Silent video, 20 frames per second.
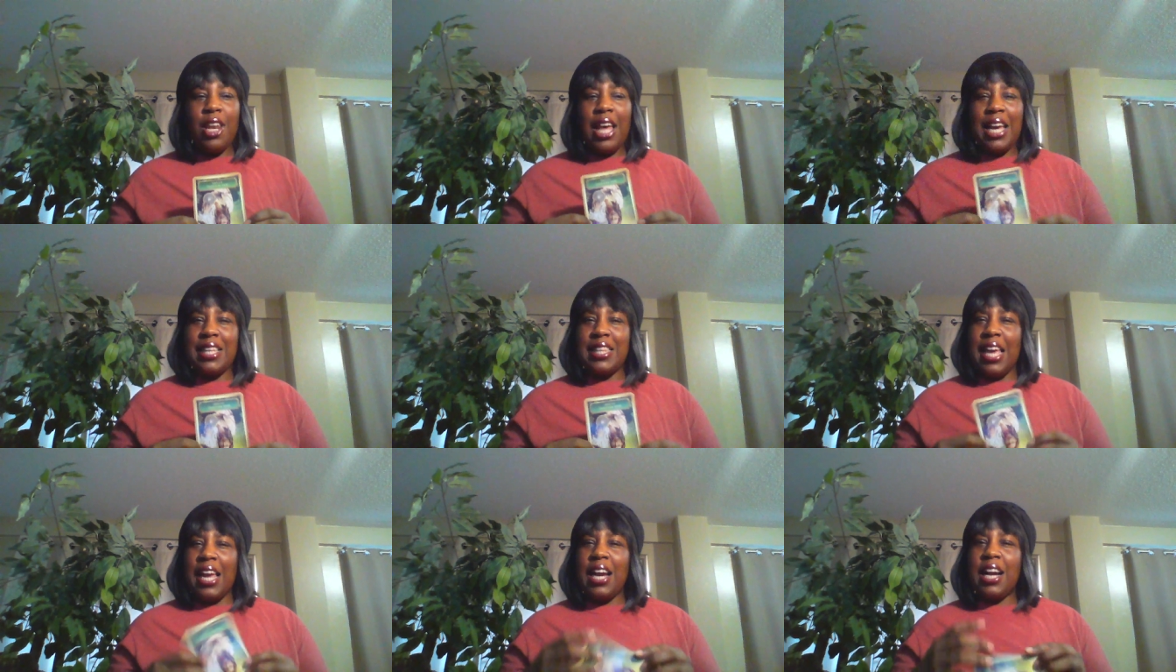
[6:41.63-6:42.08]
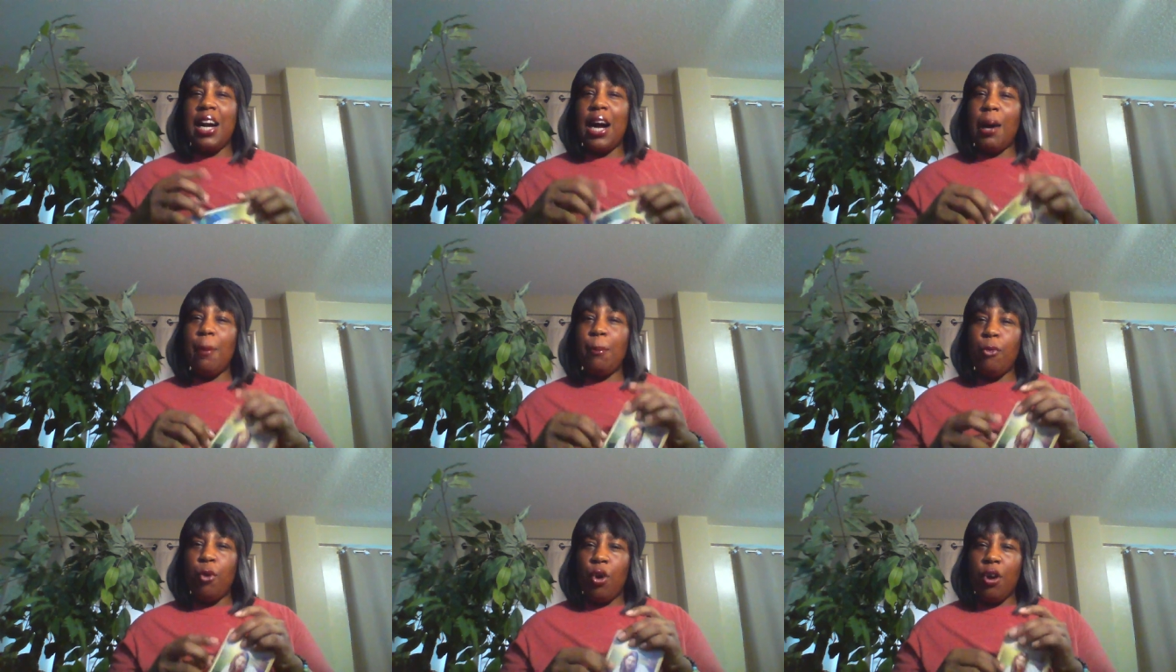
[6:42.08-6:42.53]
like they
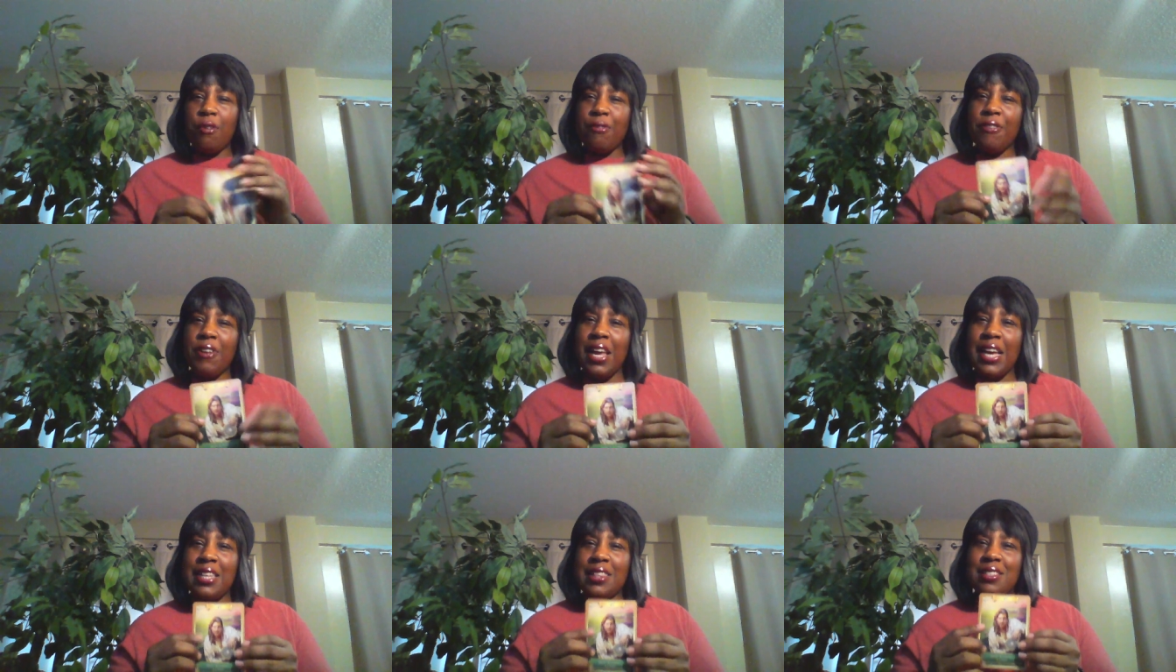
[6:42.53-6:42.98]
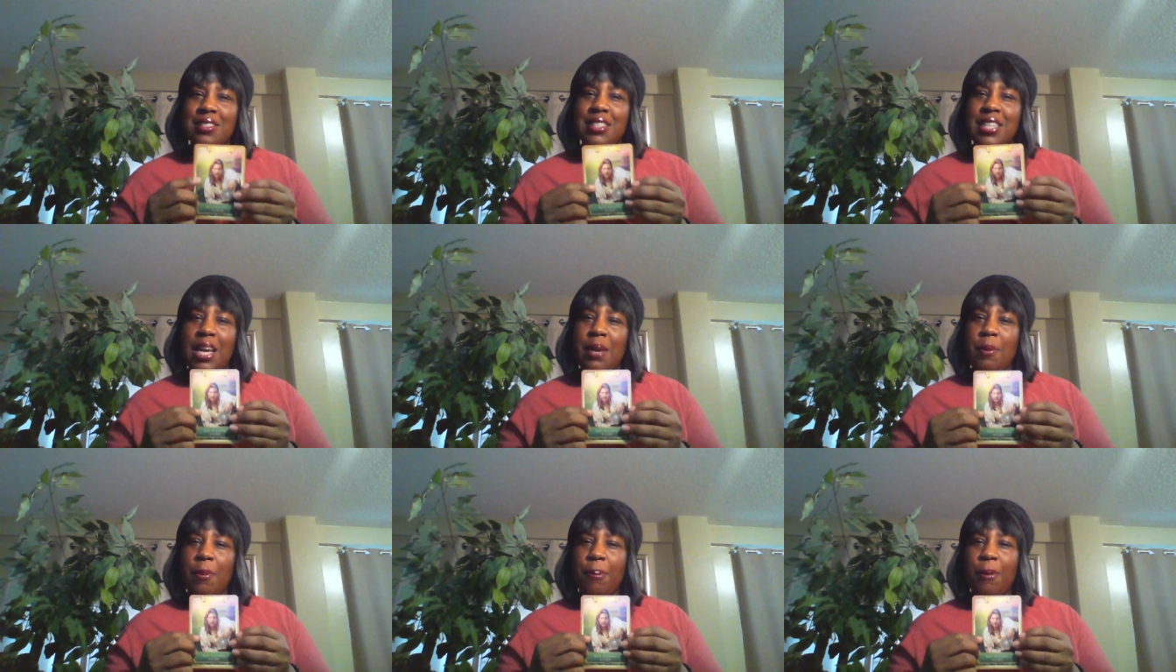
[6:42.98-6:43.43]
come off like this
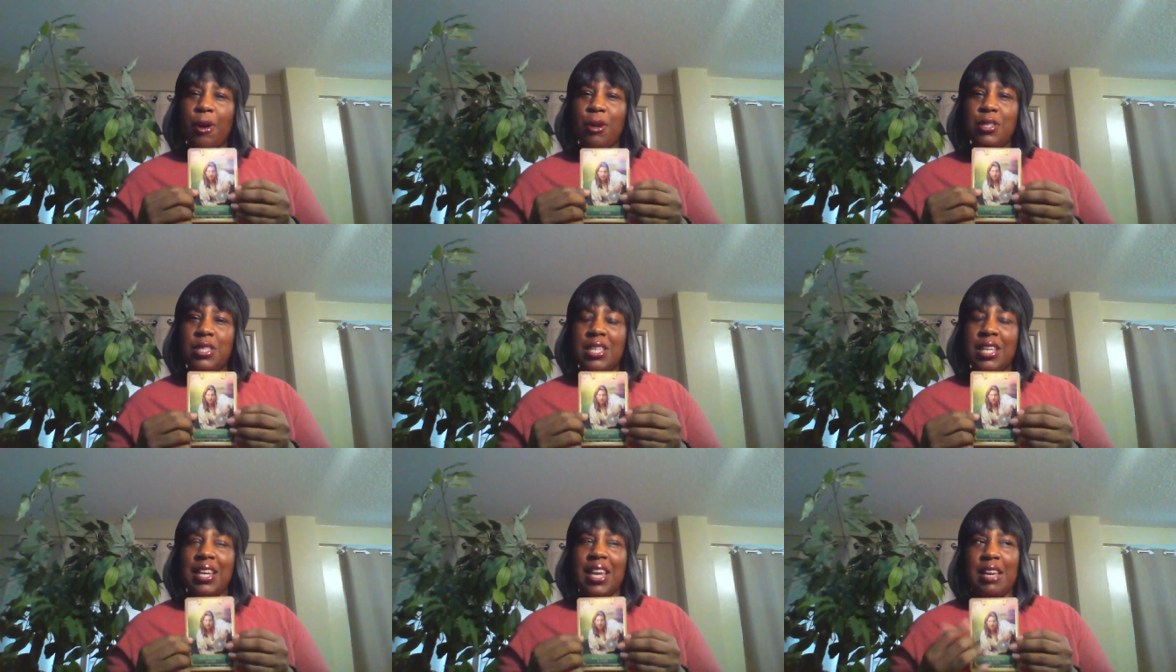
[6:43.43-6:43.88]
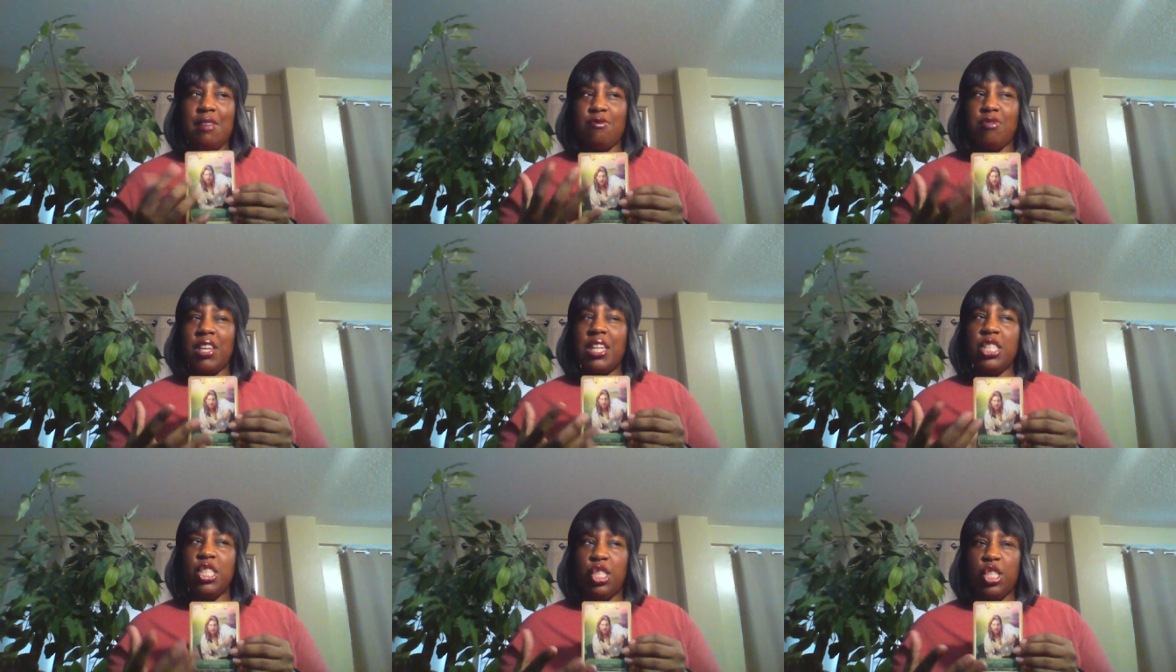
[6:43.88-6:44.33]
type of person, like
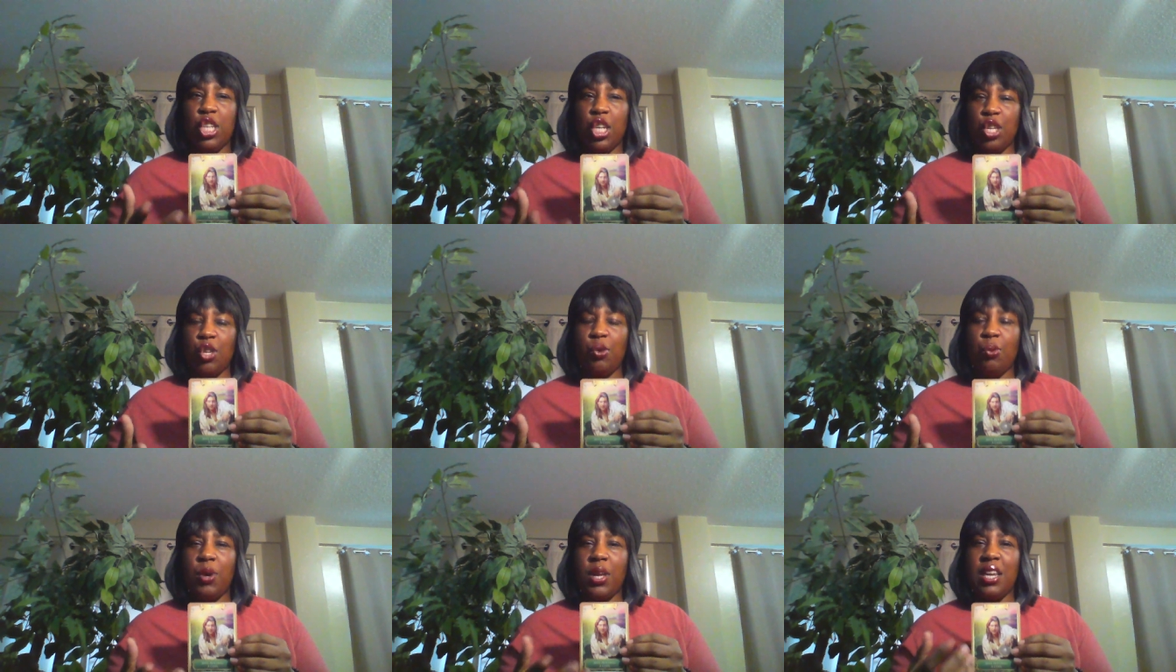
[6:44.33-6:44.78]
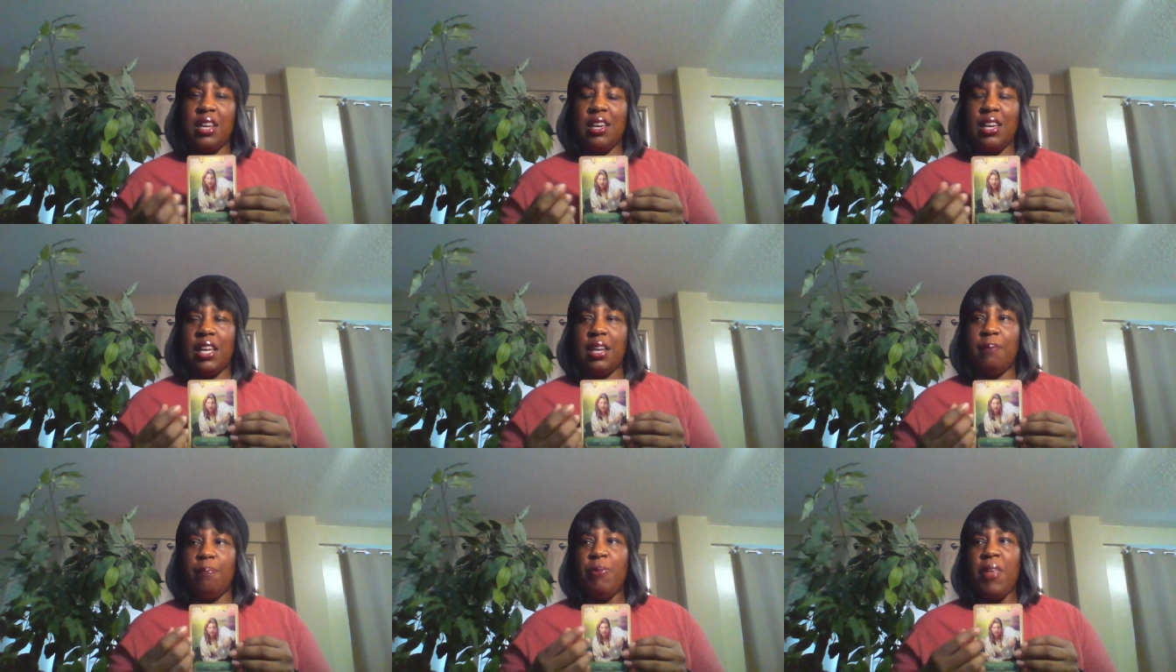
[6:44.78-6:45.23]
really genuine,
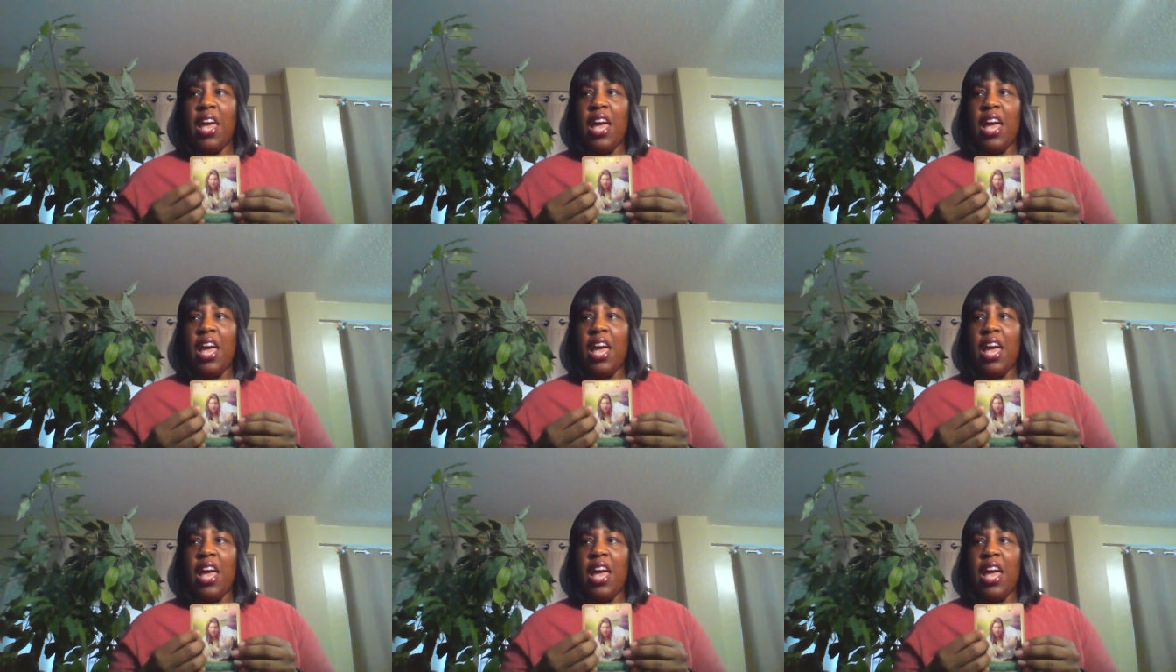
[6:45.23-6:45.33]
and